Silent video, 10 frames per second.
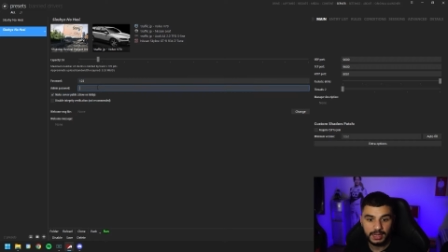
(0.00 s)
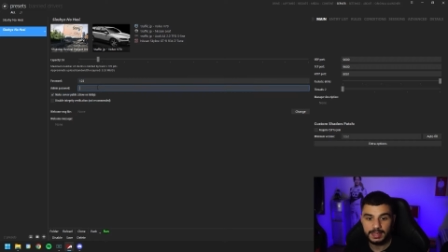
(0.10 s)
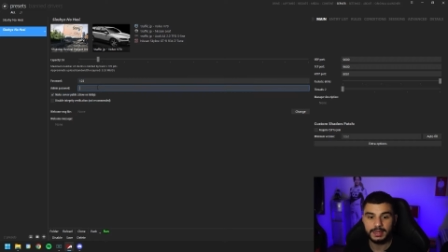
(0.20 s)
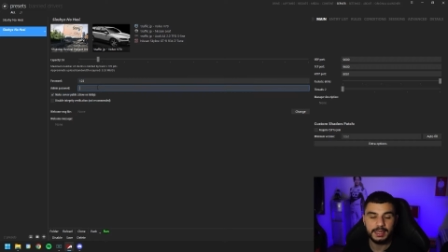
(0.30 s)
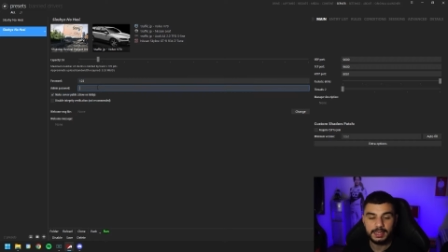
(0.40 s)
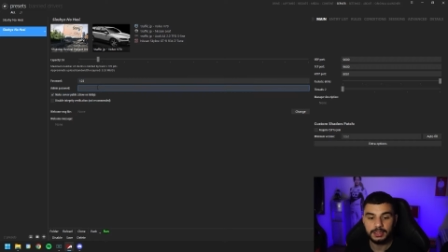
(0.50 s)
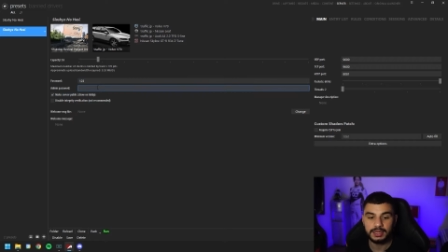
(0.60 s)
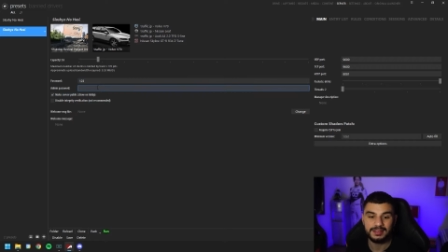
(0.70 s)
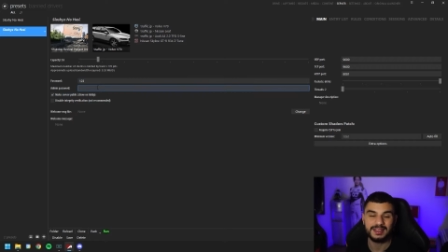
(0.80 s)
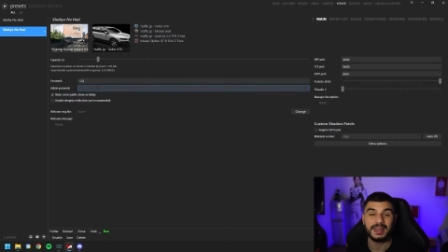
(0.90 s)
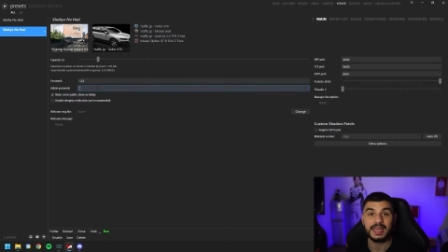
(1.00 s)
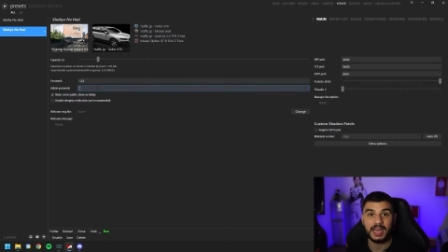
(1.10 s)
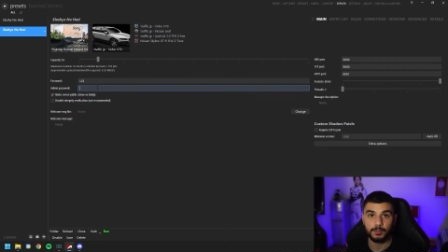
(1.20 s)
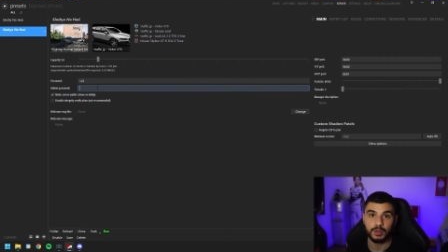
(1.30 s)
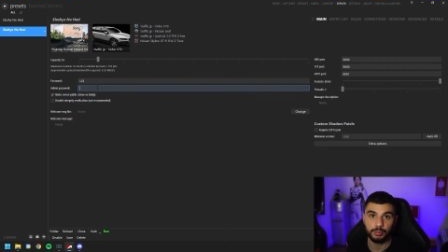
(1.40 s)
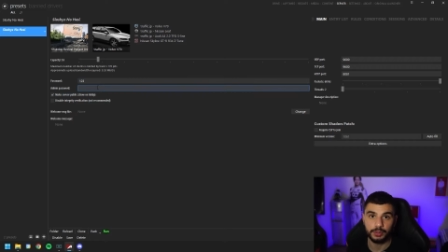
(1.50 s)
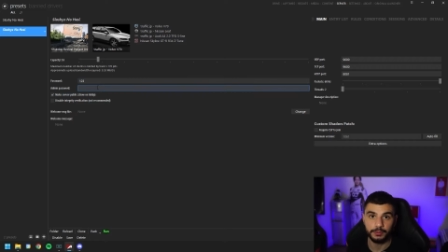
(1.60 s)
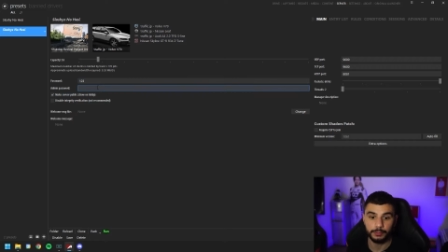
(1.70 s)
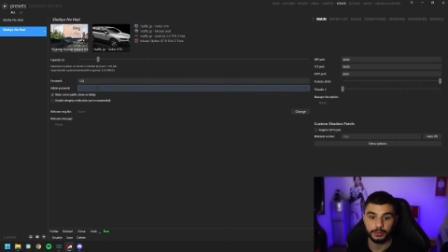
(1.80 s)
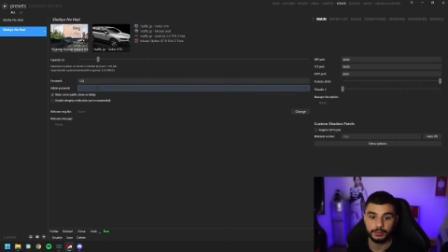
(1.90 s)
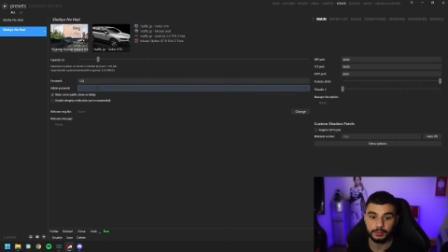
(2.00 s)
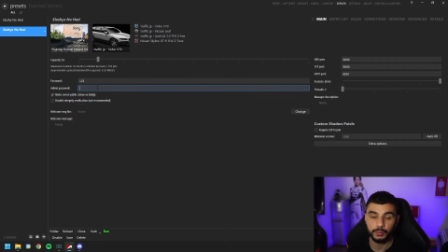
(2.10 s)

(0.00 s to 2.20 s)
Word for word: And then here you're gonna set an admin password.